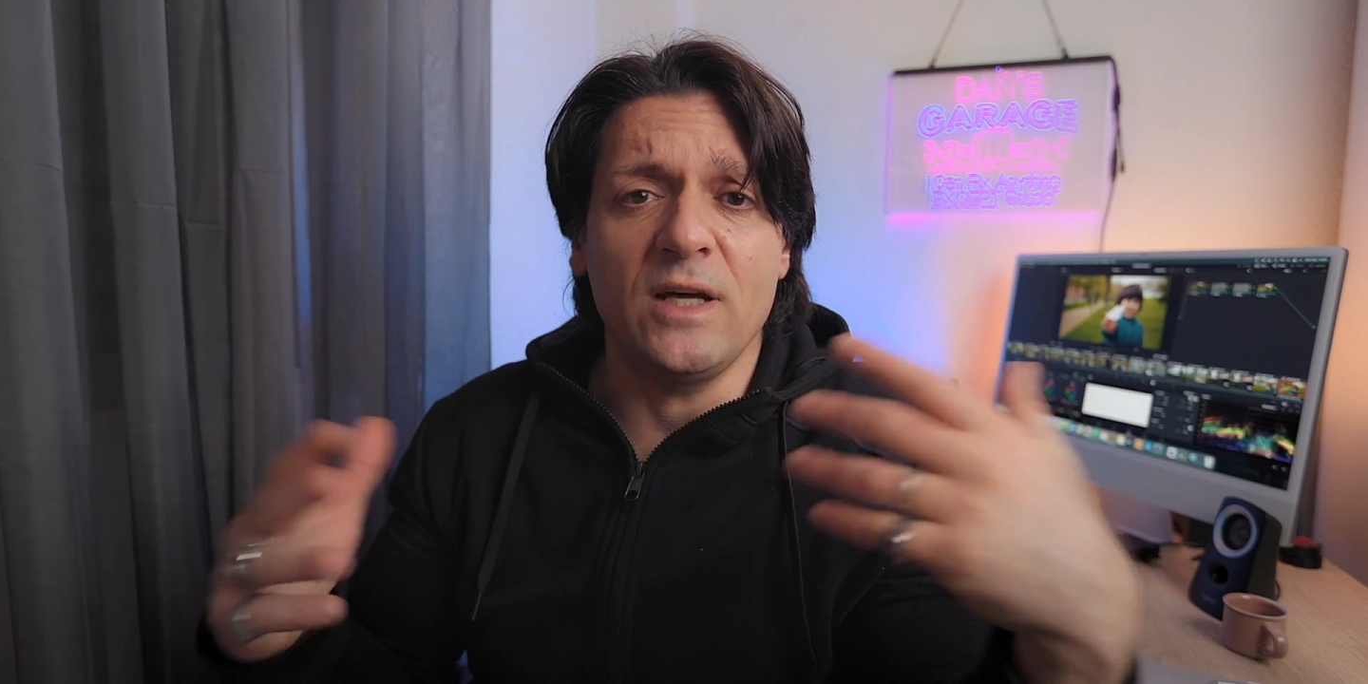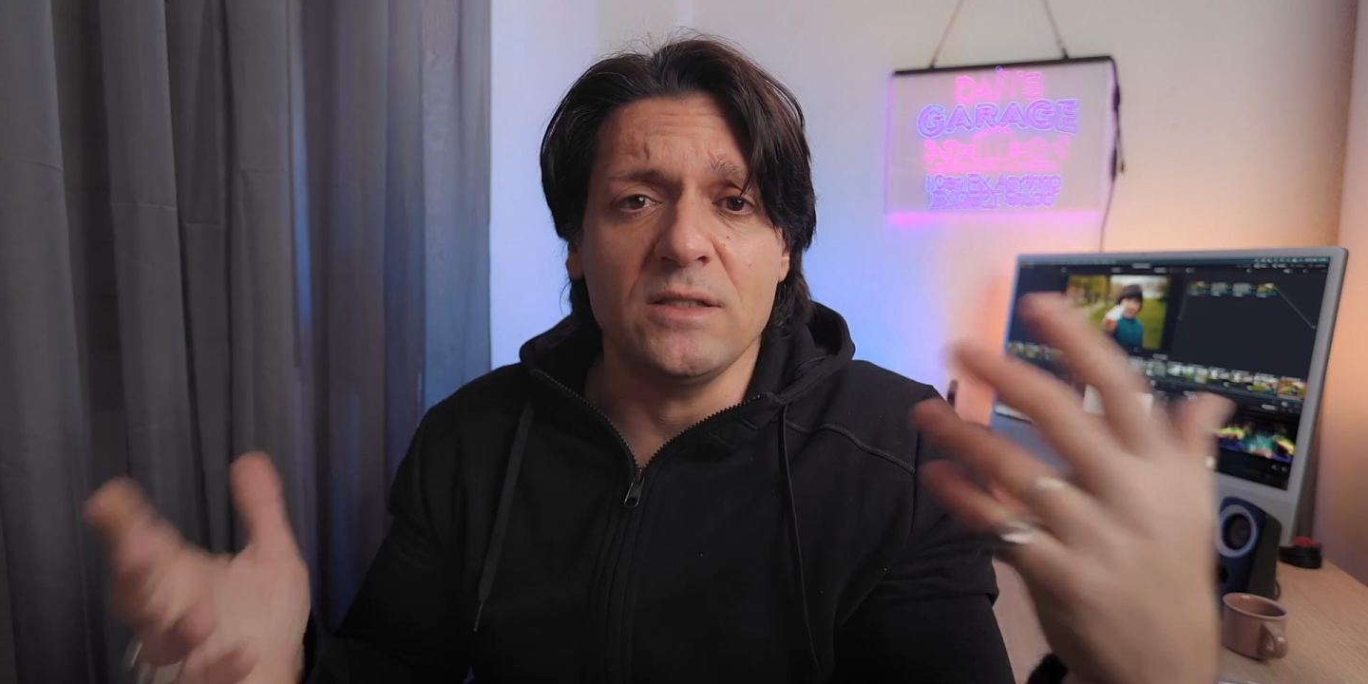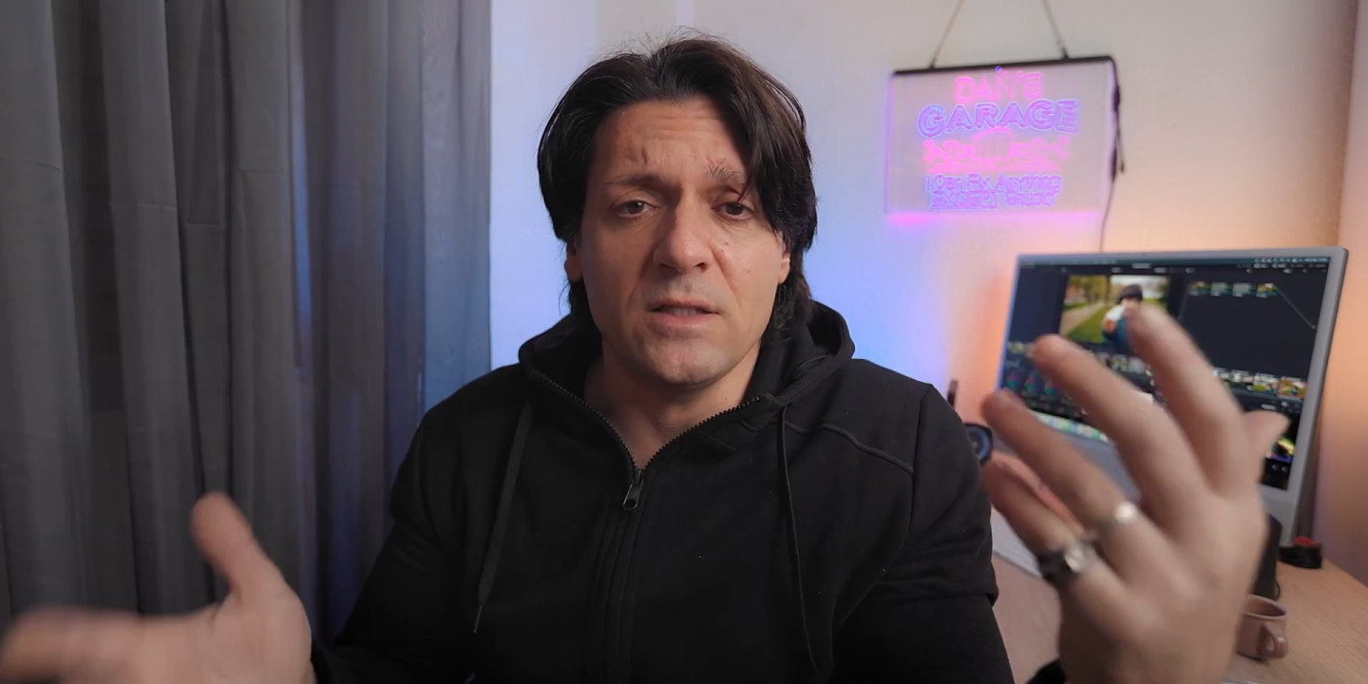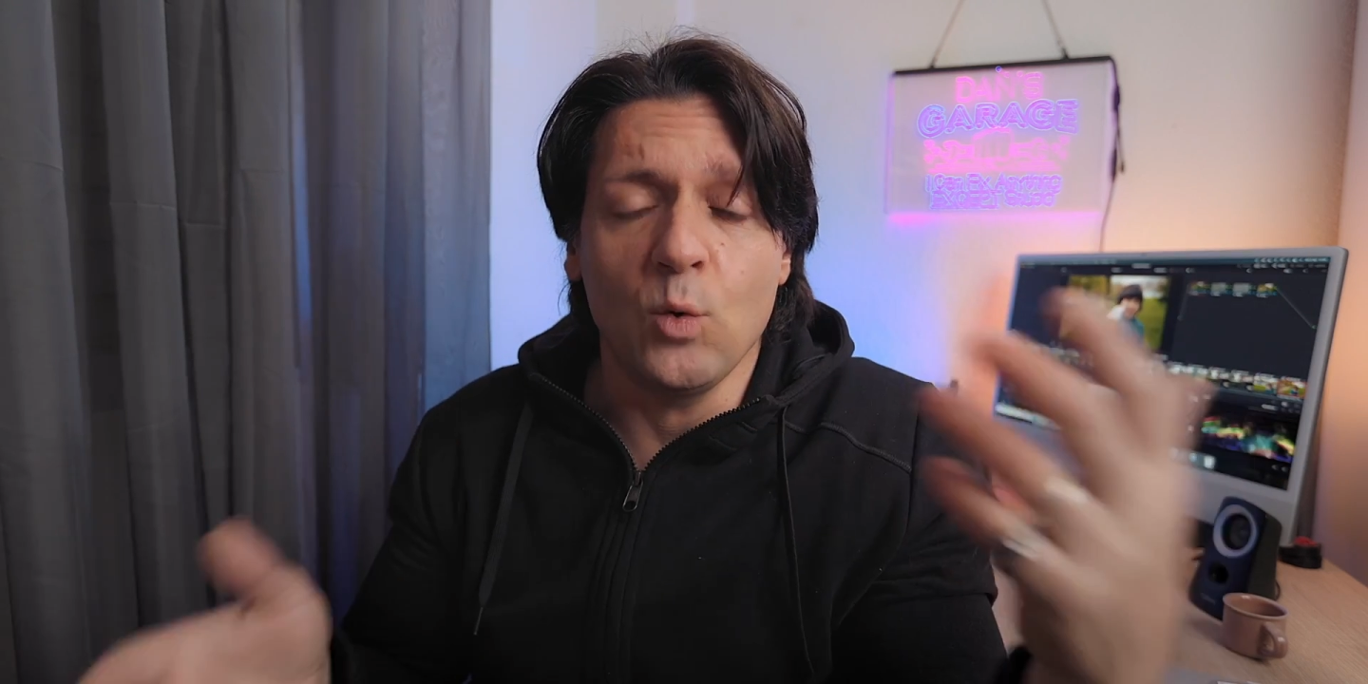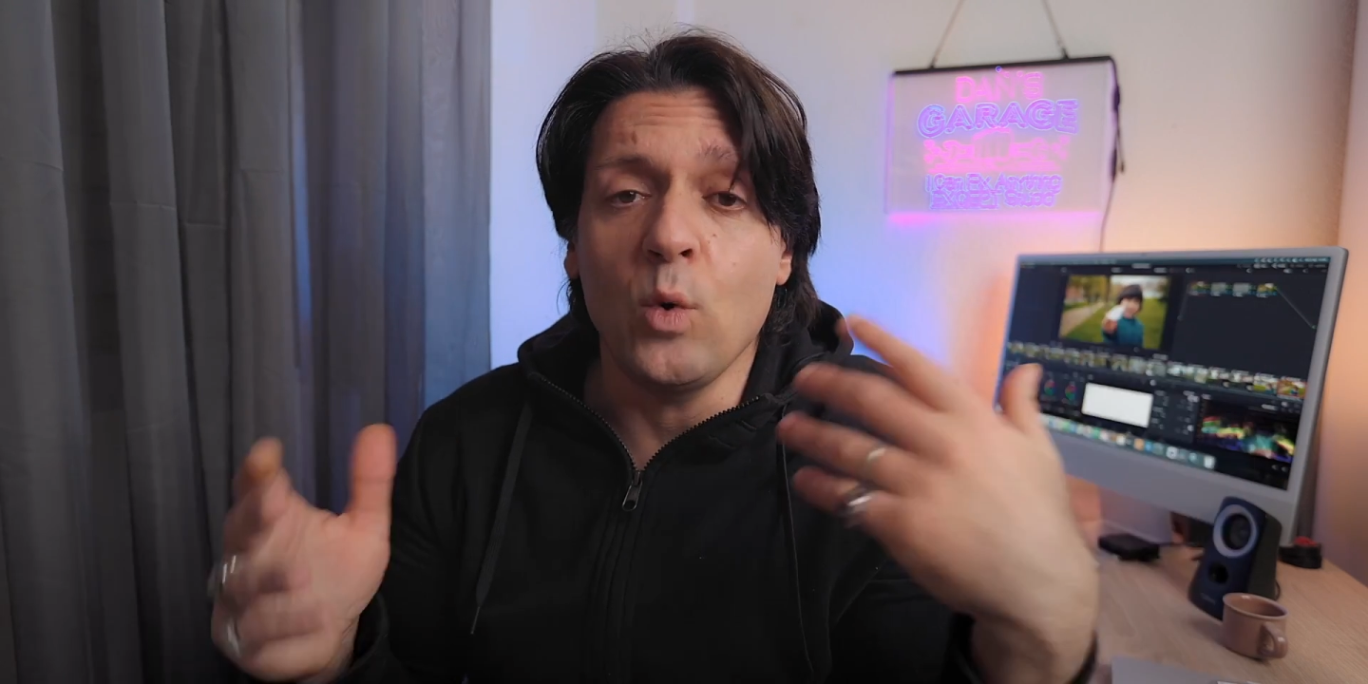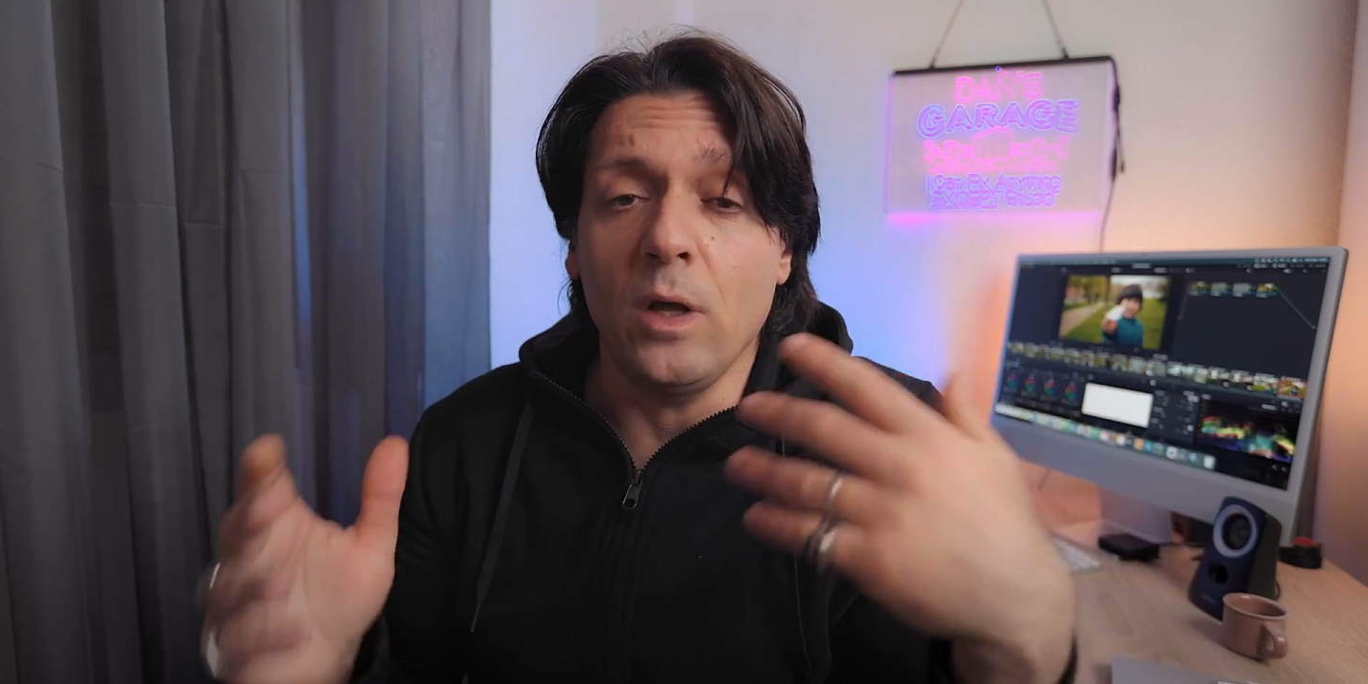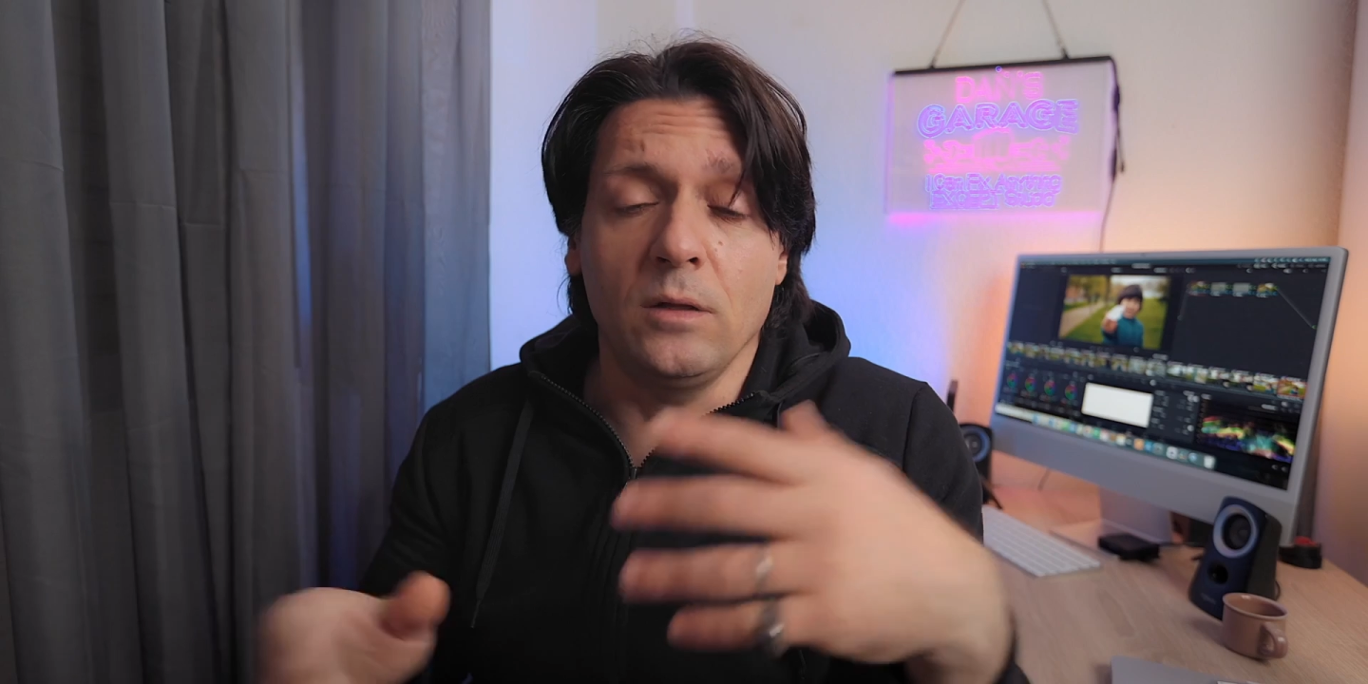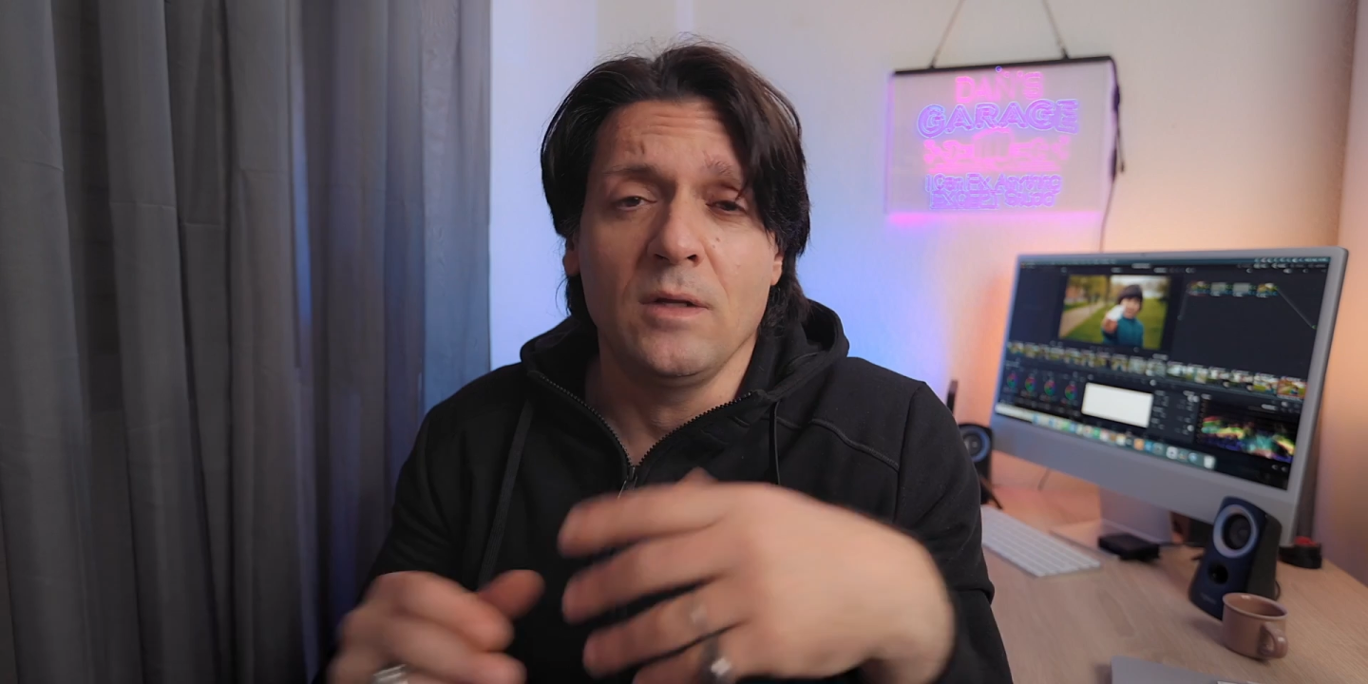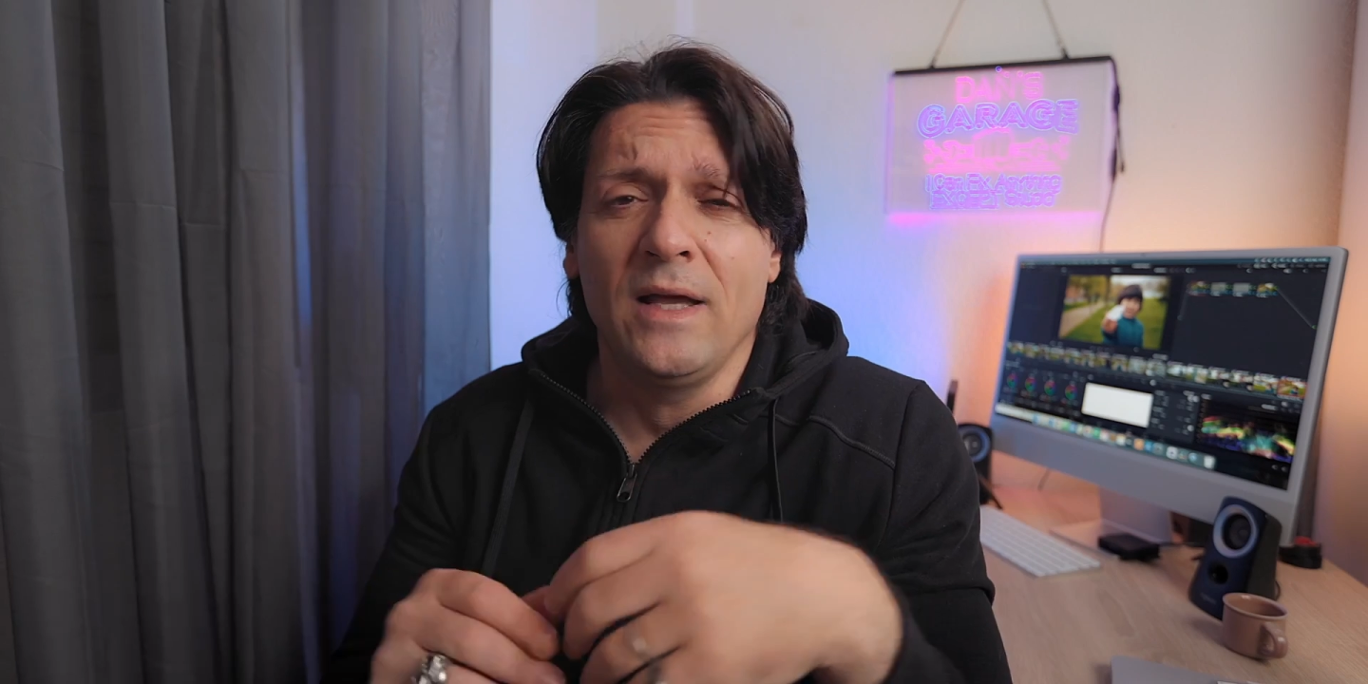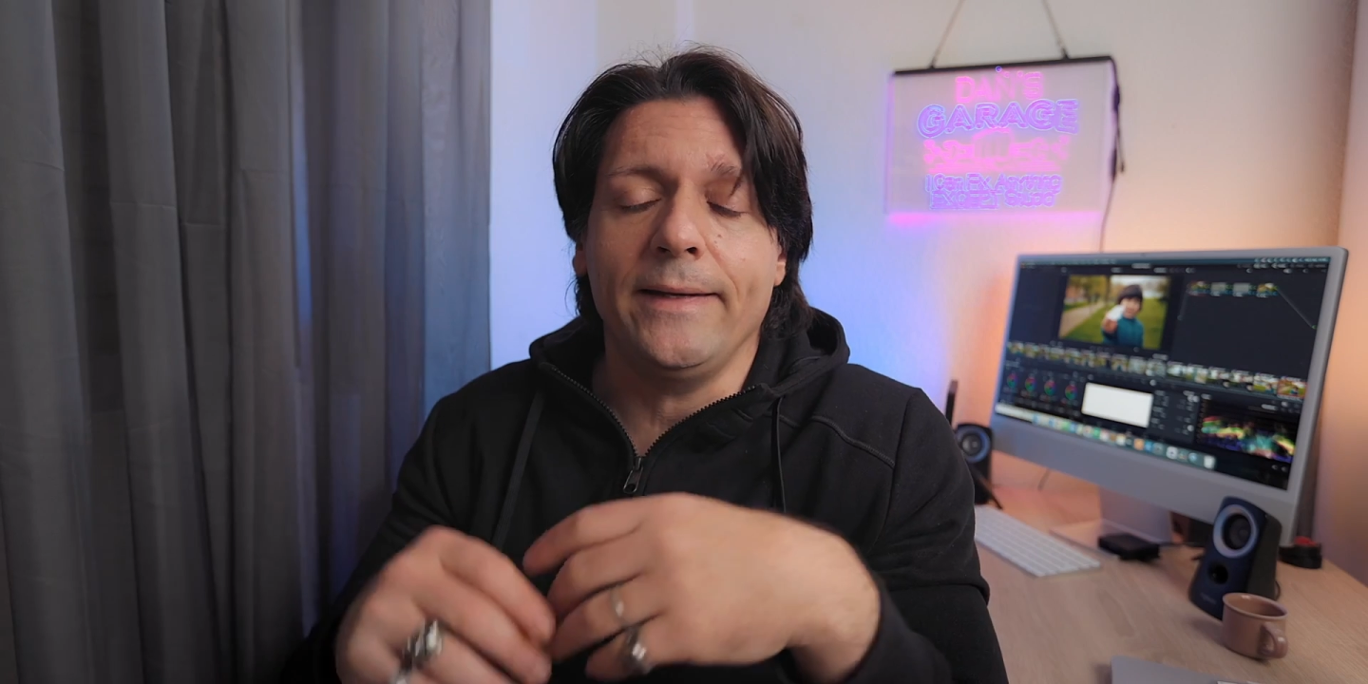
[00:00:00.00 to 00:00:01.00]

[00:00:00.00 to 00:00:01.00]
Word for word: us, well,